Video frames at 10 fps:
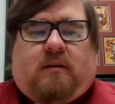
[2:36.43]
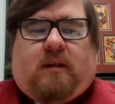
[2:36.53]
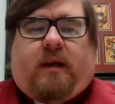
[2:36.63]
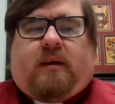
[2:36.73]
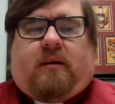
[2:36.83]

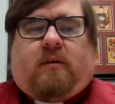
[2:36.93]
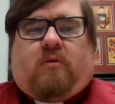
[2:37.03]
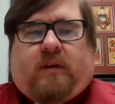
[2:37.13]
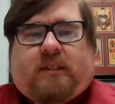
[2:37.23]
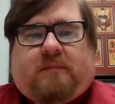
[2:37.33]
like
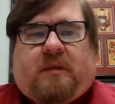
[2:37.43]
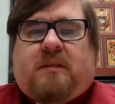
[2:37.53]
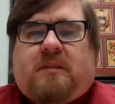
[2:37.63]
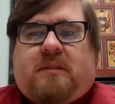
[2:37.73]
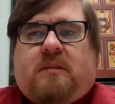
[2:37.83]

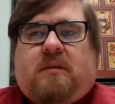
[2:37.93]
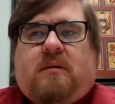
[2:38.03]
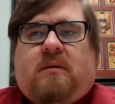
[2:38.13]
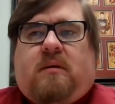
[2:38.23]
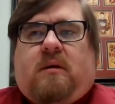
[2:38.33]
Christmas.
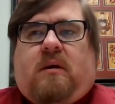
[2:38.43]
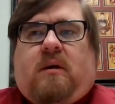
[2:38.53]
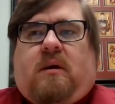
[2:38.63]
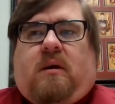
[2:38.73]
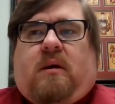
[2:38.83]

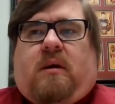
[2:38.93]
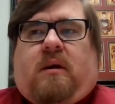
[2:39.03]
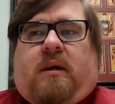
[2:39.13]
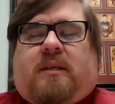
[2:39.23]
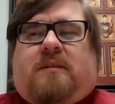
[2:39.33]

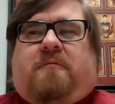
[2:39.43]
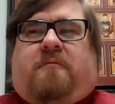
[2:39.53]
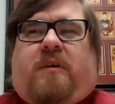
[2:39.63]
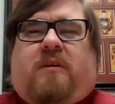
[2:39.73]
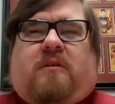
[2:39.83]
It doesn't
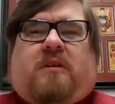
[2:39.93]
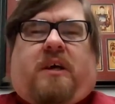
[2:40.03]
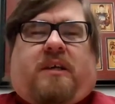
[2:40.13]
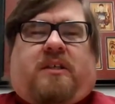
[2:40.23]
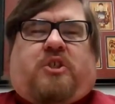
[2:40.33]
feel
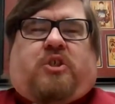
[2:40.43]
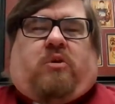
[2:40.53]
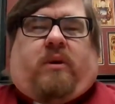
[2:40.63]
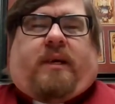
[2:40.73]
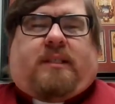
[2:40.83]
like
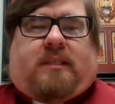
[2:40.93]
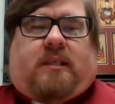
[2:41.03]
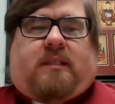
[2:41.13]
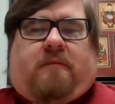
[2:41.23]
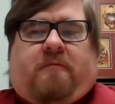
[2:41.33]
joyous.
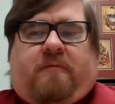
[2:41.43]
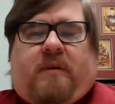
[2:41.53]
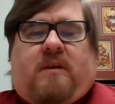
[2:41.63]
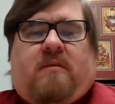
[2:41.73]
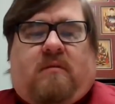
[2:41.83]
It doesn't
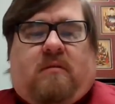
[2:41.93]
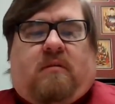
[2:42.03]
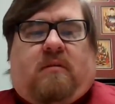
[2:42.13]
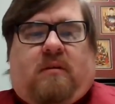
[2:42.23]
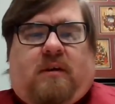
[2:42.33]

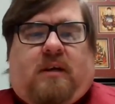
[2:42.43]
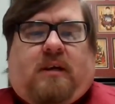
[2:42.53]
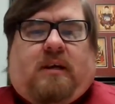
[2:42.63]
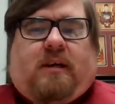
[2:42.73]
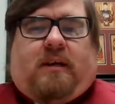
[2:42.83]
feel,
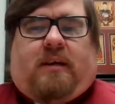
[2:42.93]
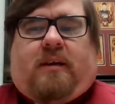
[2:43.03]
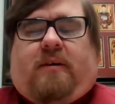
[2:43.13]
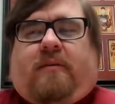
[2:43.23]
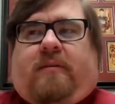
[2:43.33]
you
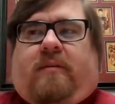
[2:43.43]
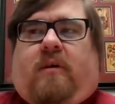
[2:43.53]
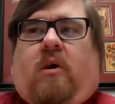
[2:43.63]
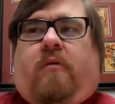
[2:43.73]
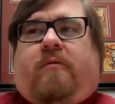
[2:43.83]
know,
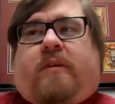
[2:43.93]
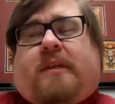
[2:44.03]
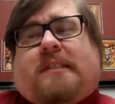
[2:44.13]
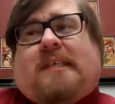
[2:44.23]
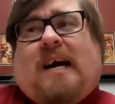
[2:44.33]
over
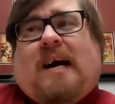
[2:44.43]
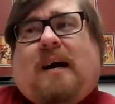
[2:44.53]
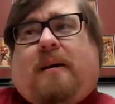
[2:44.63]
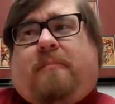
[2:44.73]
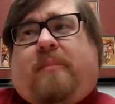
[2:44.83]
the
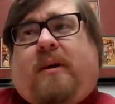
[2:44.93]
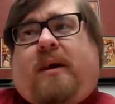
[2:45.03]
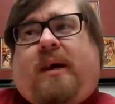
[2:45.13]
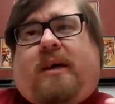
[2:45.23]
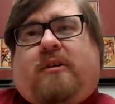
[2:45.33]
top
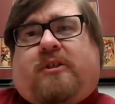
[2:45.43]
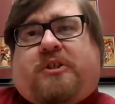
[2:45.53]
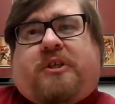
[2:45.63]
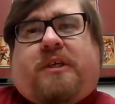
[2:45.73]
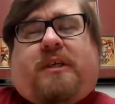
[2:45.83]

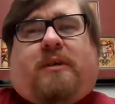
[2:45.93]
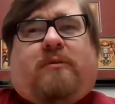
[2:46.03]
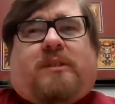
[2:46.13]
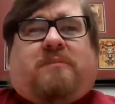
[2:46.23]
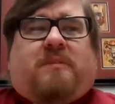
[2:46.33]
energy,
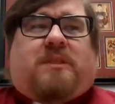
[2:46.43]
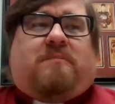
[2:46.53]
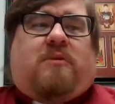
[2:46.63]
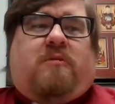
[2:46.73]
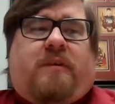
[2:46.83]
Christmas
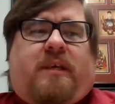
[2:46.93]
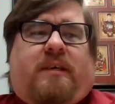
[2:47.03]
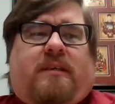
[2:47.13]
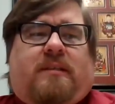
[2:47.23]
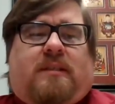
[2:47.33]

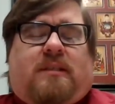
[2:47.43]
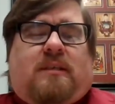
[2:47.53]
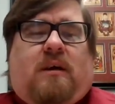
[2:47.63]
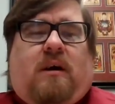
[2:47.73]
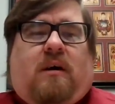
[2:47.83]
movies,
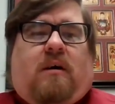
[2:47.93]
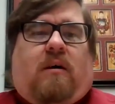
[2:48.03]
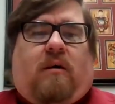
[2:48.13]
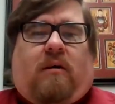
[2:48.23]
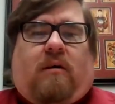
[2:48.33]

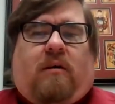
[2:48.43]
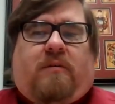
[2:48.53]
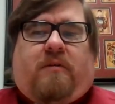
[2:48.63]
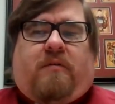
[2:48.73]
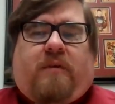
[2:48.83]
all
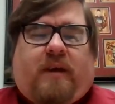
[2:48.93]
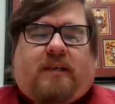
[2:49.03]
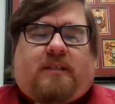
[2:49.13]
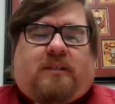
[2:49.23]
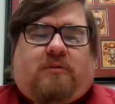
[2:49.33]
the
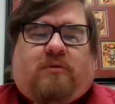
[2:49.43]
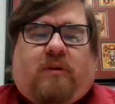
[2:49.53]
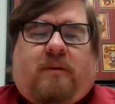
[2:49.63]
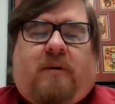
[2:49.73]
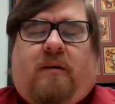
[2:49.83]
things you
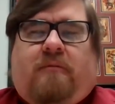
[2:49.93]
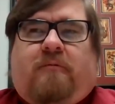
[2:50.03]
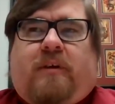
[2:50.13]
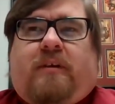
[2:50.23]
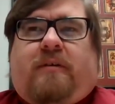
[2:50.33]
dream of
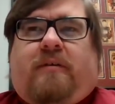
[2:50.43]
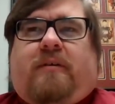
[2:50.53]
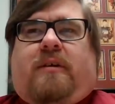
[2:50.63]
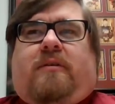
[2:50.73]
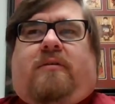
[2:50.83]
when you're
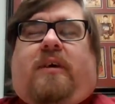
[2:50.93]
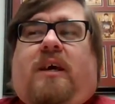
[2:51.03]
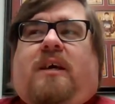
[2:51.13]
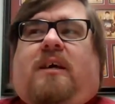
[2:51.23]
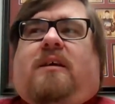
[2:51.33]
a little
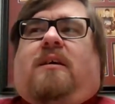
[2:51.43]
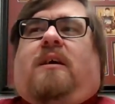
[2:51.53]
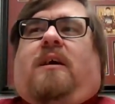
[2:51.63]
kid.